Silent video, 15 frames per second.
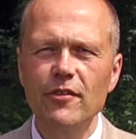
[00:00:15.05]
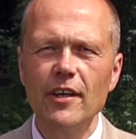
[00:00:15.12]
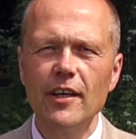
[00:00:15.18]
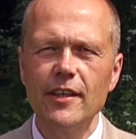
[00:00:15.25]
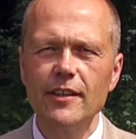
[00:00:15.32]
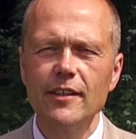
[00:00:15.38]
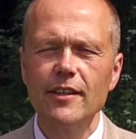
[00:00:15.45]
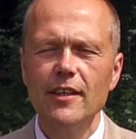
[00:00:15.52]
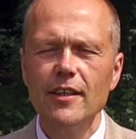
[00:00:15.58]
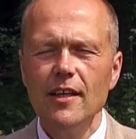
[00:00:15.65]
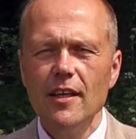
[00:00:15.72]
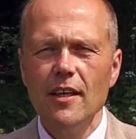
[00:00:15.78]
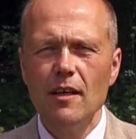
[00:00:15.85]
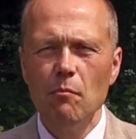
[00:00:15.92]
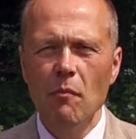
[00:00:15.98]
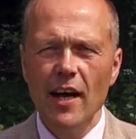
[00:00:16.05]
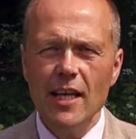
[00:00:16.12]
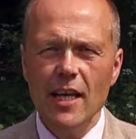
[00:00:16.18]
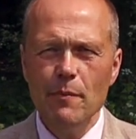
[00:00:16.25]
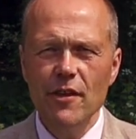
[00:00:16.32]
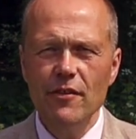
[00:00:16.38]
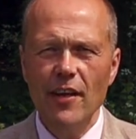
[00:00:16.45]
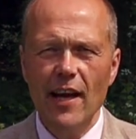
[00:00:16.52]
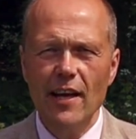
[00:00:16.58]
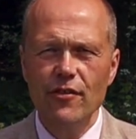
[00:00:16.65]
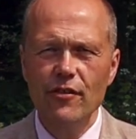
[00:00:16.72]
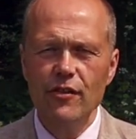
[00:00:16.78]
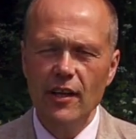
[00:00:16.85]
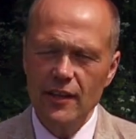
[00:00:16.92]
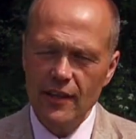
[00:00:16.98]
Guide. My name is
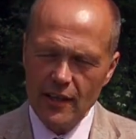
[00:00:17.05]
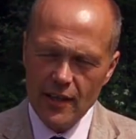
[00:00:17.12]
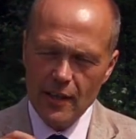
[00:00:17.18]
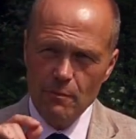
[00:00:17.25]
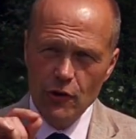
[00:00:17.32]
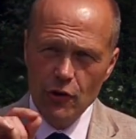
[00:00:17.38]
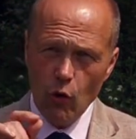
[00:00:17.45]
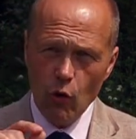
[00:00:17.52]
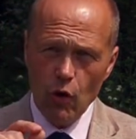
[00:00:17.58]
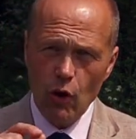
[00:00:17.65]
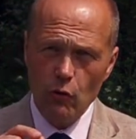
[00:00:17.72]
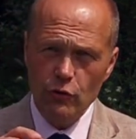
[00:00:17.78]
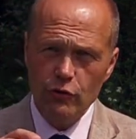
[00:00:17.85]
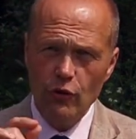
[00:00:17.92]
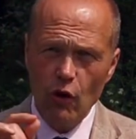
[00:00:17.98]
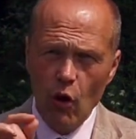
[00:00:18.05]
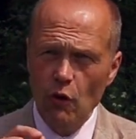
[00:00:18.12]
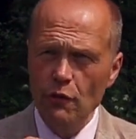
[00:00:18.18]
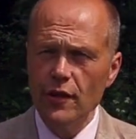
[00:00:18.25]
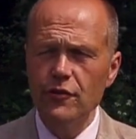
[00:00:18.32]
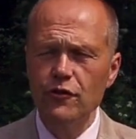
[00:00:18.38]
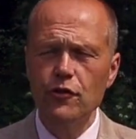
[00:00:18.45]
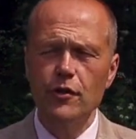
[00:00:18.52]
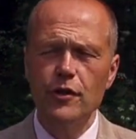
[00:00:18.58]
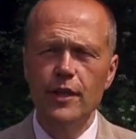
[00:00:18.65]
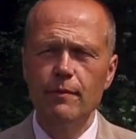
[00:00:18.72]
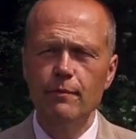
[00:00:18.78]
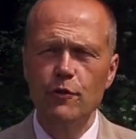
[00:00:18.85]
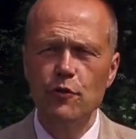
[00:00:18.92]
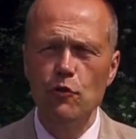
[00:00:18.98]
Ash, and I am your host on this
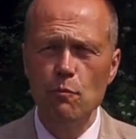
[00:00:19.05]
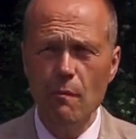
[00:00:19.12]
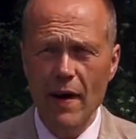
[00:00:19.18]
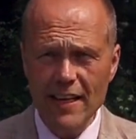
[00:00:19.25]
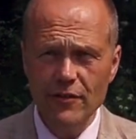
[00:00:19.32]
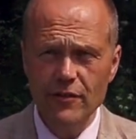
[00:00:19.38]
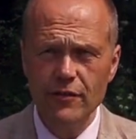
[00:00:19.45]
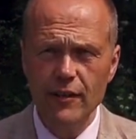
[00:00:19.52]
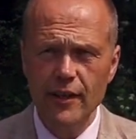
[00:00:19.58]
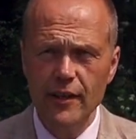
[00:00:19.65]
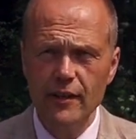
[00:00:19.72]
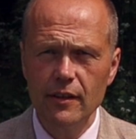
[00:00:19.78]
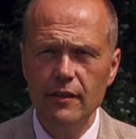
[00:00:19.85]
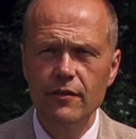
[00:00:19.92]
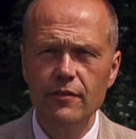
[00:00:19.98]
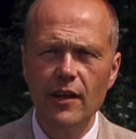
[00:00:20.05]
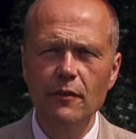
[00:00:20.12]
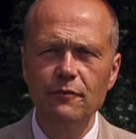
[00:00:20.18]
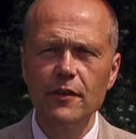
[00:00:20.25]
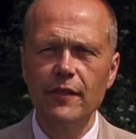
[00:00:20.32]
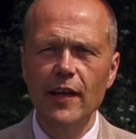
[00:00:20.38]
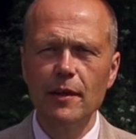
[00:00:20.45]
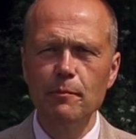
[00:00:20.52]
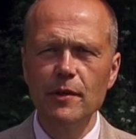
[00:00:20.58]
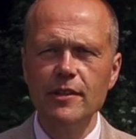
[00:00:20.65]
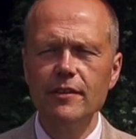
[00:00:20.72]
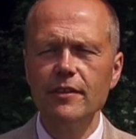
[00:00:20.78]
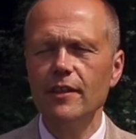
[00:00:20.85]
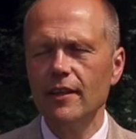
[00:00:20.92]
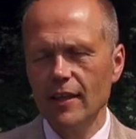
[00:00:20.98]
journey through men's style,
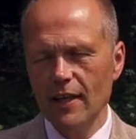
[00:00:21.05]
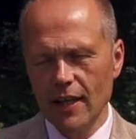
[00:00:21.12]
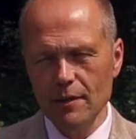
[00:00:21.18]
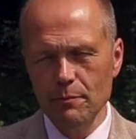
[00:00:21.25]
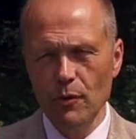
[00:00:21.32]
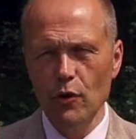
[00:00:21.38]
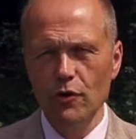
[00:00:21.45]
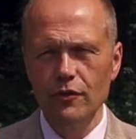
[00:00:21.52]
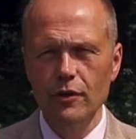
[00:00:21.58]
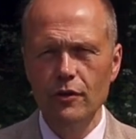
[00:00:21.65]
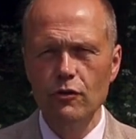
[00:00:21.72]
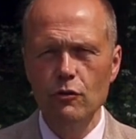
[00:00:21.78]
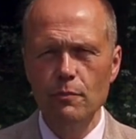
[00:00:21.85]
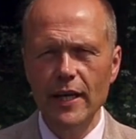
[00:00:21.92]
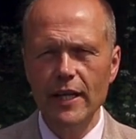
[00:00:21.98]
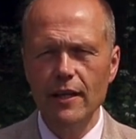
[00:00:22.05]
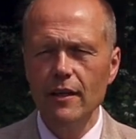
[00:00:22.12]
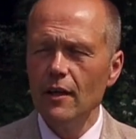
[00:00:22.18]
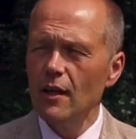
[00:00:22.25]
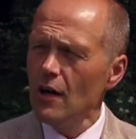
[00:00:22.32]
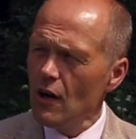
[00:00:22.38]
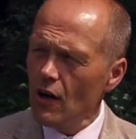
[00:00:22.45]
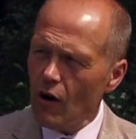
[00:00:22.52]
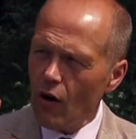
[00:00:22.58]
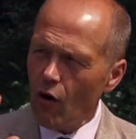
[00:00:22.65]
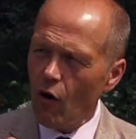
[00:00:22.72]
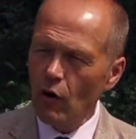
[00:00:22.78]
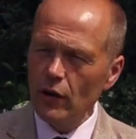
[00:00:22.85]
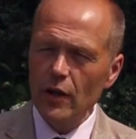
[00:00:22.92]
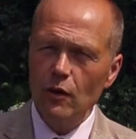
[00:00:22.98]
self-development, and personal grooming
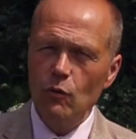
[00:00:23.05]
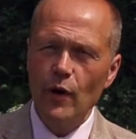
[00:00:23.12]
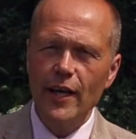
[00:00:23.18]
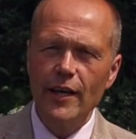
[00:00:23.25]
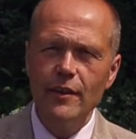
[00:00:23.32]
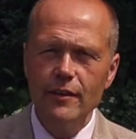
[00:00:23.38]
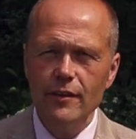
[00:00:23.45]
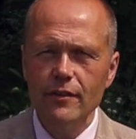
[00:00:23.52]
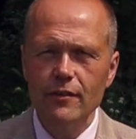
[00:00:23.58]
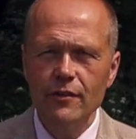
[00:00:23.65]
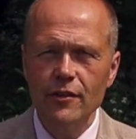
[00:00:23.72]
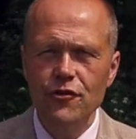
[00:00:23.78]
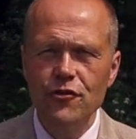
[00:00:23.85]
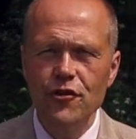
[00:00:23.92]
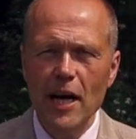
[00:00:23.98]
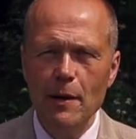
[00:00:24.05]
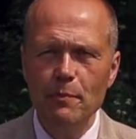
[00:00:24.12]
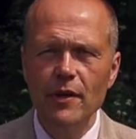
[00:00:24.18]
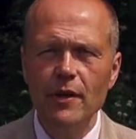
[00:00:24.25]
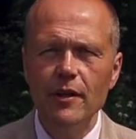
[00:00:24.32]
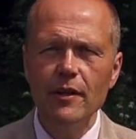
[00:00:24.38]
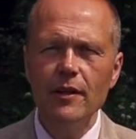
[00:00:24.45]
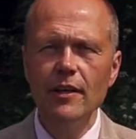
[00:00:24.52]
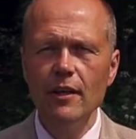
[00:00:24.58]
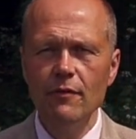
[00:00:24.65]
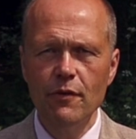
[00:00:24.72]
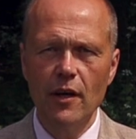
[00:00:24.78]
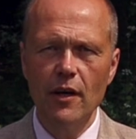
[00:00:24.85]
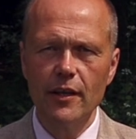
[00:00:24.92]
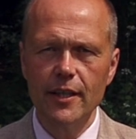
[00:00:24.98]
on our way to Chap
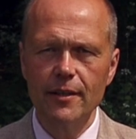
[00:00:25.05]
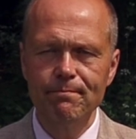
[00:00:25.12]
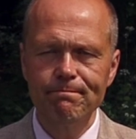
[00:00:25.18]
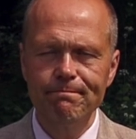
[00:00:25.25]
Nirvana.